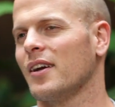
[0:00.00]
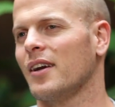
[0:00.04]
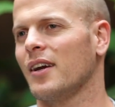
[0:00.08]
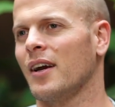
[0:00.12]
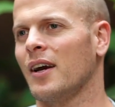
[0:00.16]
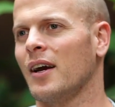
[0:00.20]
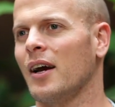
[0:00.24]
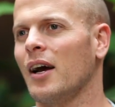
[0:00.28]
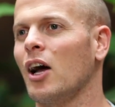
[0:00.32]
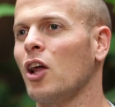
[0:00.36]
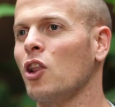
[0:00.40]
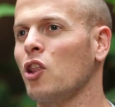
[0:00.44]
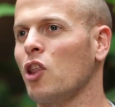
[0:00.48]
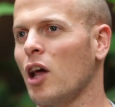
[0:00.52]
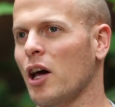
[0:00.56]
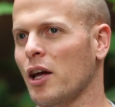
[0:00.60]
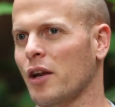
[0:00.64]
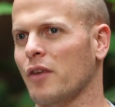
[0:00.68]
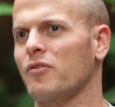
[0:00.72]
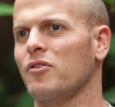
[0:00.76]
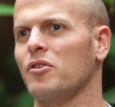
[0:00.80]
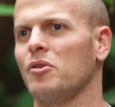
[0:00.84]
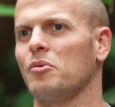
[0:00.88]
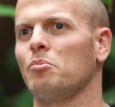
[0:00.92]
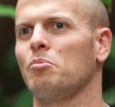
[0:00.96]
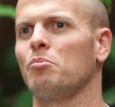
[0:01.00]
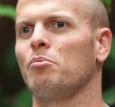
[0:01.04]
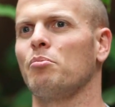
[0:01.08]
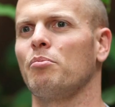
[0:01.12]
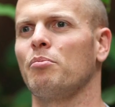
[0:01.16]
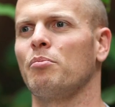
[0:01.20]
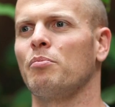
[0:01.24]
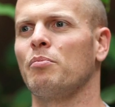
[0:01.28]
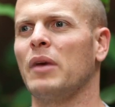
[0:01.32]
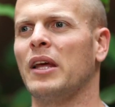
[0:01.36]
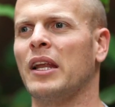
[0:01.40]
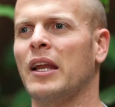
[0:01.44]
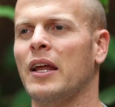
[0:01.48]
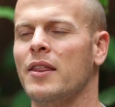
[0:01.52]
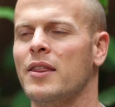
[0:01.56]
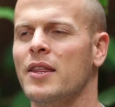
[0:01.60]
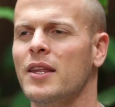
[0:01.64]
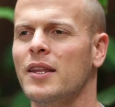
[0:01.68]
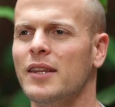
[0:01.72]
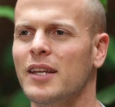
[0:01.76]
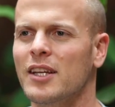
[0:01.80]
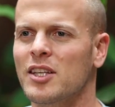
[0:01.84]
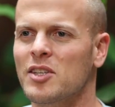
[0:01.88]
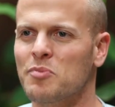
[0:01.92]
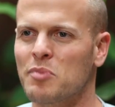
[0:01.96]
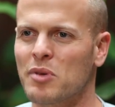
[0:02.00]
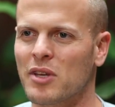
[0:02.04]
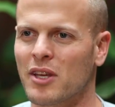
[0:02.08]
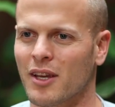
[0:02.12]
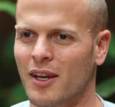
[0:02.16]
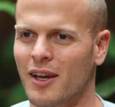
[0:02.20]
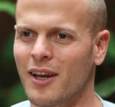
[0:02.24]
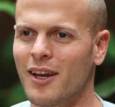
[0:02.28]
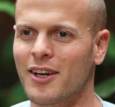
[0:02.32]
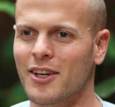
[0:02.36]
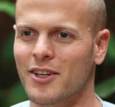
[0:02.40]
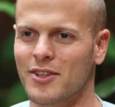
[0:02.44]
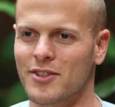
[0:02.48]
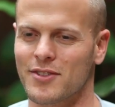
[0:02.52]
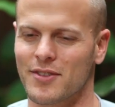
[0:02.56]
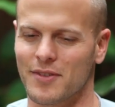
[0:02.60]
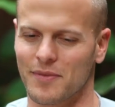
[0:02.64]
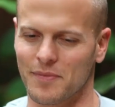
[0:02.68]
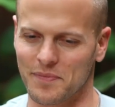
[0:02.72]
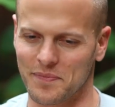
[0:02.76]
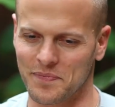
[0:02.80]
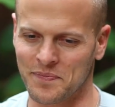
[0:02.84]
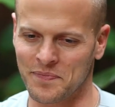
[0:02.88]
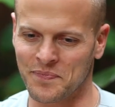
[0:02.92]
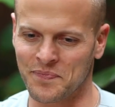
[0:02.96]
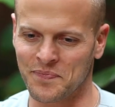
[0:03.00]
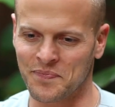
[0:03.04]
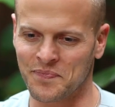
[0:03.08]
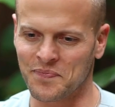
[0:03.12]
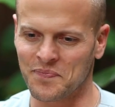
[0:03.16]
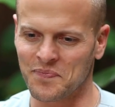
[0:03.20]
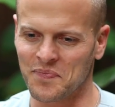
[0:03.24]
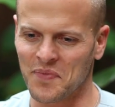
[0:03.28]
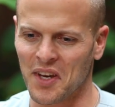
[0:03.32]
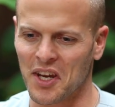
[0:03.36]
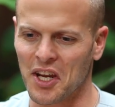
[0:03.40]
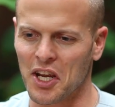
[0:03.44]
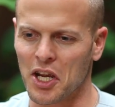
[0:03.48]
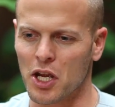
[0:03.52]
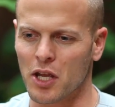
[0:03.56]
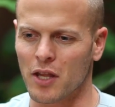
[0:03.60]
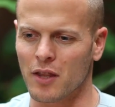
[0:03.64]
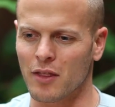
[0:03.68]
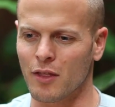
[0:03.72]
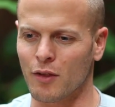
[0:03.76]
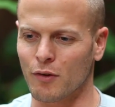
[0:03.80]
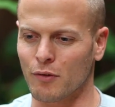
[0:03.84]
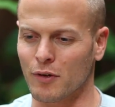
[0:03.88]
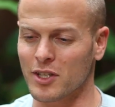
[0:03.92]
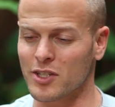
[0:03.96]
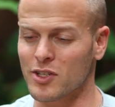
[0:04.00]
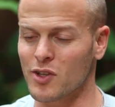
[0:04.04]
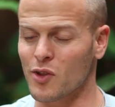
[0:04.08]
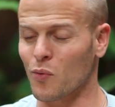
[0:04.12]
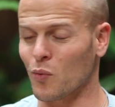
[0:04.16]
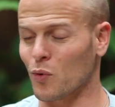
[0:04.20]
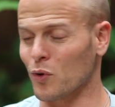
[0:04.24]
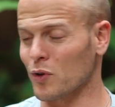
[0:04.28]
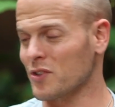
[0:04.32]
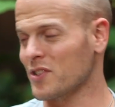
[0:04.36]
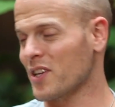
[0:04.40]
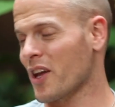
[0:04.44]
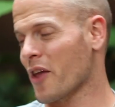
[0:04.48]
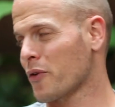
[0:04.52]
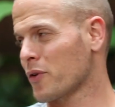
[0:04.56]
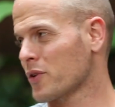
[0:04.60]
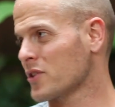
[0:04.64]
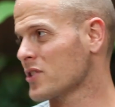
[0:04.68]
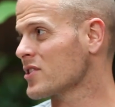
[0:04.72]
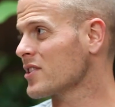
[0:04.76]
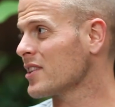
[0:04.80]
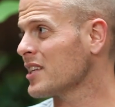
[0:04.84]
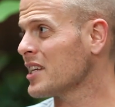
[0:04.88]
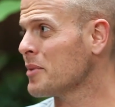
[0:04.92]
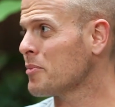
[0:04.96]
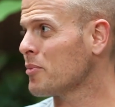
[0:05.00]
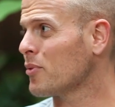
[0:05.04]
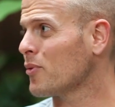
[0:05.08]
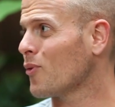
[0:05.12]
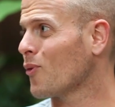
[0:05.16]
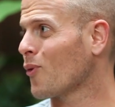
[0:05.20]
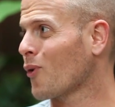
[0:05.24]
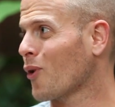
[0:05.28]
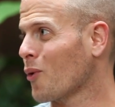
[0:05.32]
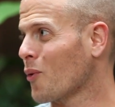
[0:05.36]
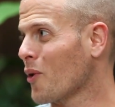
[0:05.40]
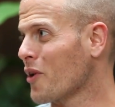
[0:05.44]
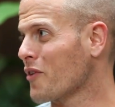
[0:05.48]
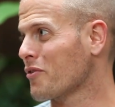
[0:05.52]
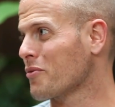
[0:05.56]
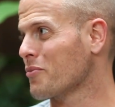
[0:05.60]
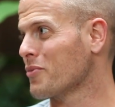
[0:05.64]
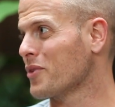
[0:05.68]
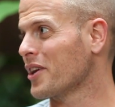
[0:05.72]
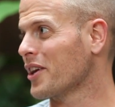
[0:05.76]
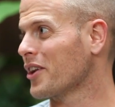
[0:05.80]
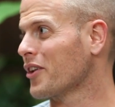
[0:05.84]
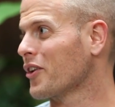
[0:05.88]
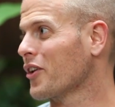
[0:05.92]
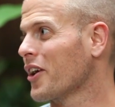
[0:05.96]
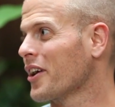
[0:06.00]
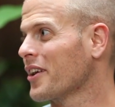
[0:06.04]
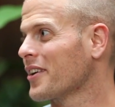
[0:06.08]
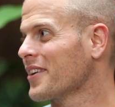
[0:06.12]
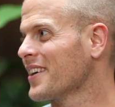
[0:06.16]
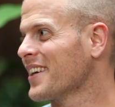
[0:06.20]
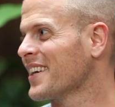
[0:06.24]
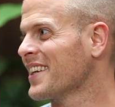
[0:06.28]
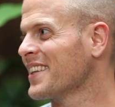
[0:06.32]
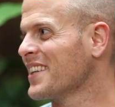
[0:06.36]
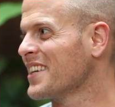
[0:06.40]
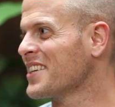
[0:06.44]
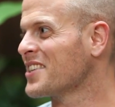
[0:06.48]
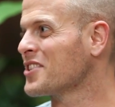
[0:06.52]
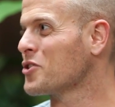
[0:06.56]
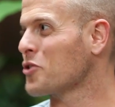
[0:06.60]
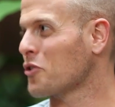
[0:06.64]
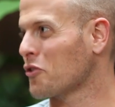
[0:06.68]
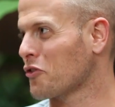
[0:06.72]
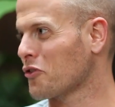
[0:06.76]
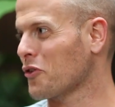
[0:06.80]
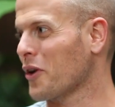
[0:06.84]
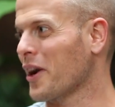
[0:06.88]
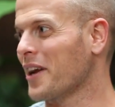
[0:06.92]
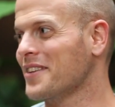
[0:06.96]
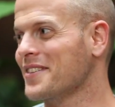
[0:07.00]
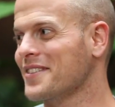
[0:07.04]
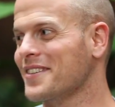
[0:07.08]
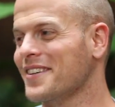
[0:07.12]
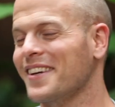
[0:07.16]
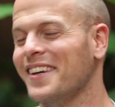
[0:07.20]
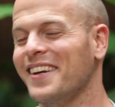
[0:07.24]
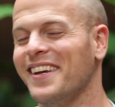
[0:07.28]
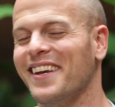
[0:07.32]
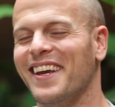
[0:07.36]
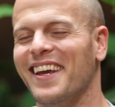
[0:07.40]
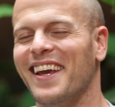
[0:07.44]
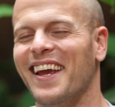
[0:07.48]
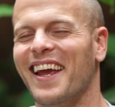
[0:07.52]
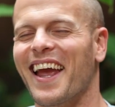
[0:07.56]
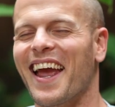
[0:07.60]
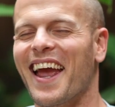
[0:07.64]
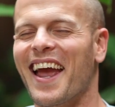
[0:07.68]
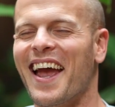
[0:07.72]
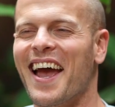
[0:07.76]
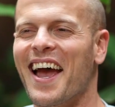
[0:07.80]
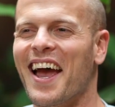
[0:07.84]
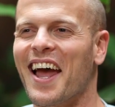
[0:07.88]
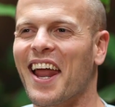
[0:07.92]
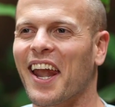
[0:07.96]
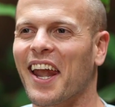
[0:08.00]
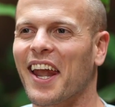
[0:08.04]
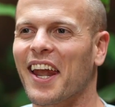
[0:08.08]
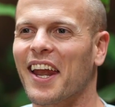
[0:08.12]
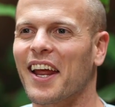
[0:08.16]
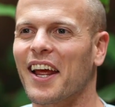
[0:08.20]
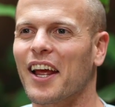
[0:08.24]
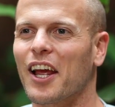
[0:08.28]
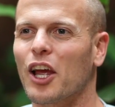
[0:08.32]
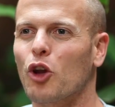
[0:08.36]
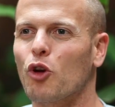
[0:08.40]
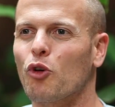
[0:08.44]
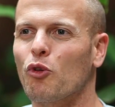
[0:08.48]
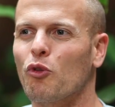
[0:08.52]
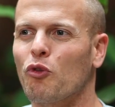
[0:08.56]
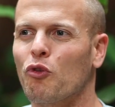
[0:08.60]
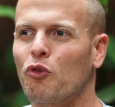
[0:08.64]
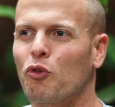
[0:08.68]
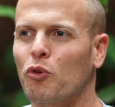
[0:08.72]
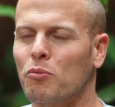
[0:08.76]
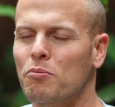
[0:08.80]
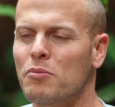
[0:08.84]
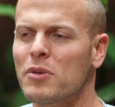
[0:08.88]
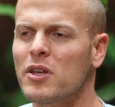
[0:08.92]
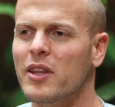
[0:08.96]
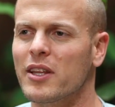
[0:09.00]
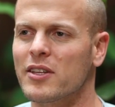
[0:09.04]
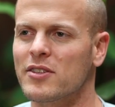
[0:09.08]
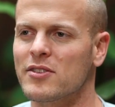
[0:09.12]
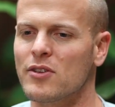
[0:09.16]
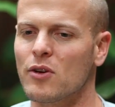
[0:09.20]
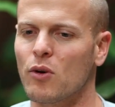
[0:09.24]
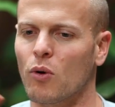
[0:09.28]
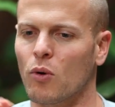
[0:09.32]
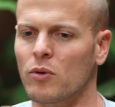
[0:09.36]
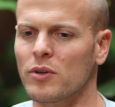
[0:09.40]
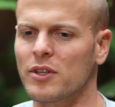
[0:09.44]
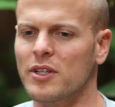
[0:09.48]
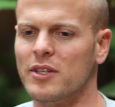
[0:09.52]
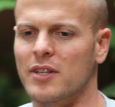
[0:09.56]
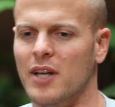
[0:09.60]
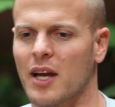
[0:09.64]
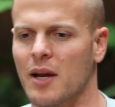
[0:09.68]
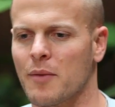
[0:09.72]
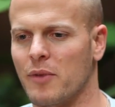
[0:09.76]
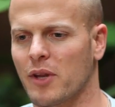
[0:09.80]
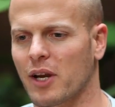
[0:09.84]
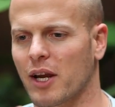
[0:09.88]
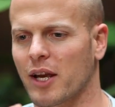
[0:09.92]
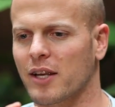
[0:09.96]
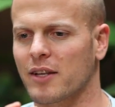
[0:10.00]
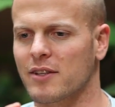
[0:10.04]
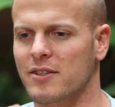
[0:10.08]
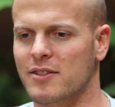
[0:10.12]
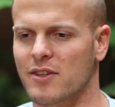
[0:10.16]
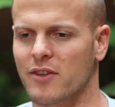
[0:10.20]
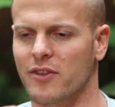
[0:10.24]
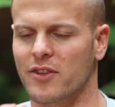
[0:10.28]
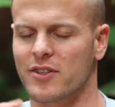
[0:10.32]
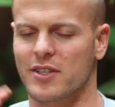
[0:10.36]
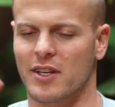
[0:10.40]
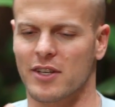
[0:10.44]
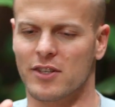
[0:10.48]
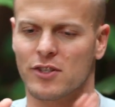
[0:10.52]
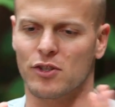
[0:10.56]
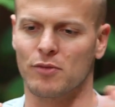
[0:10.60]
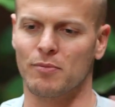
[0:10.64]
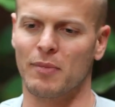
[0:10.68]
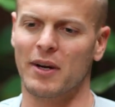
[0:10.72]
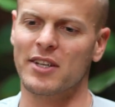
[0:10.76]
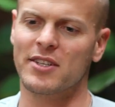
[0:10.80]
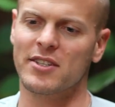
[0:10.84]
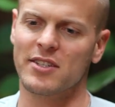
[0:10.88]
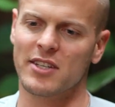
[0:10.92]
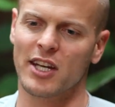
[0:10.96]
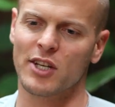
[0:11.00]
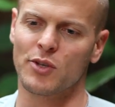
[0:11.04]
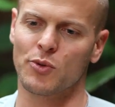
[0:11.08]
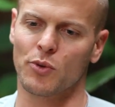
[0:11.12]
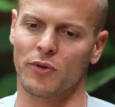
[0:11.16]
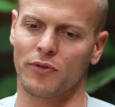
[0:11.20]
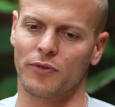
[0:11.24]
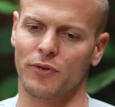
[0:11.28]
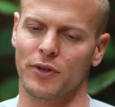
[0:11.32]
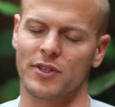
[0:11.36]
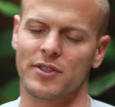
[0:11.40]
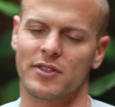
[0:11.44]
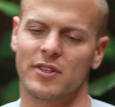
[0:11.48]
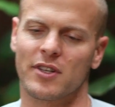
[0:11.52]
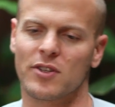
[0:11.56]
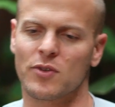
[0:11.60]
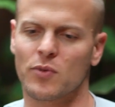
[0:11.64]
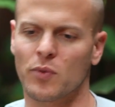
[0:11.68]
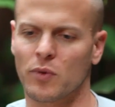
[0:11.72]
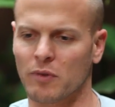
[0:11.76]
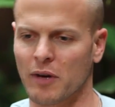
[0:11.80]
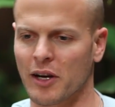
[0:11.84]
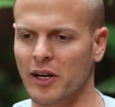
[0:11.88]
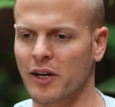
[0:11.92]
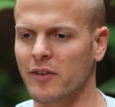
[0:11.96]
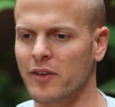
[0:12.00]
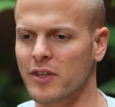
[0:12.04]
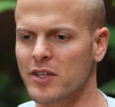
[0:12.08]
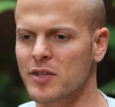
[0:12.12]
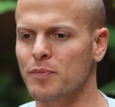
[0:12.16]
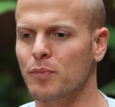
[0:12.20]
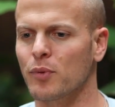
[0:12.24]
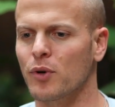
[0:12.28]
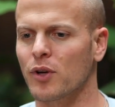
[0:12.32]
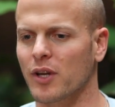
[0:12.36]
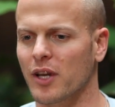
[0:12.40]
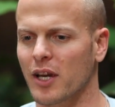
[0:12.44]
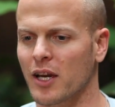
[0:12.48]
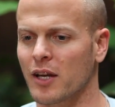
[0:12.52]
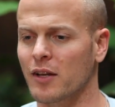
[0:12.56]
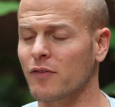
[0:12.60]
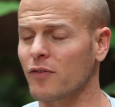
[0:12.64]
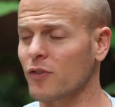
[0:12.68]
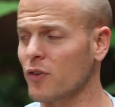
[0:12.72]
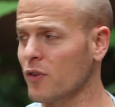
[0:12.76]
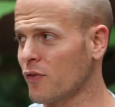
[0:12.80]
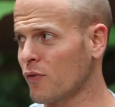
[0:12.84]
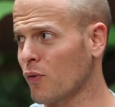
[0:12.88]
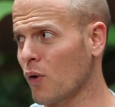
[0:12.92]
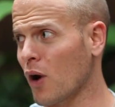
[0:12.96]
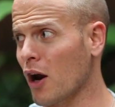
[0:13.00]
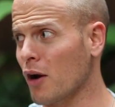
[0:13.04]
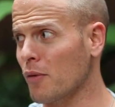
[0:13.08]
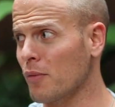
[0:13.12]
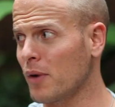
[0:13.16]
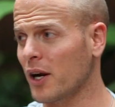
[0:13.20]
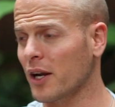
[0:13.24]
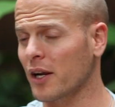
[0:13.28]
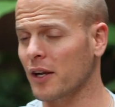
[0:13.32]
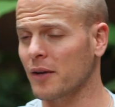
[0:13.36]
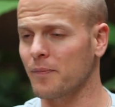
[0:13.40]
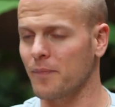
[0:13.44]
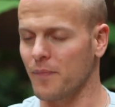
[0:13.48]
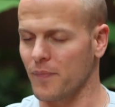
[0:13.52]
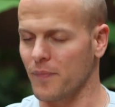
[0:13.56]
A lot of them. And I think that's because the rest of the world's either asleep or away from the internet, at least your friends. And for me, that's the only time that I can synthesize. So my schedule, for instance, when writing this book and for the 4-Hour Body,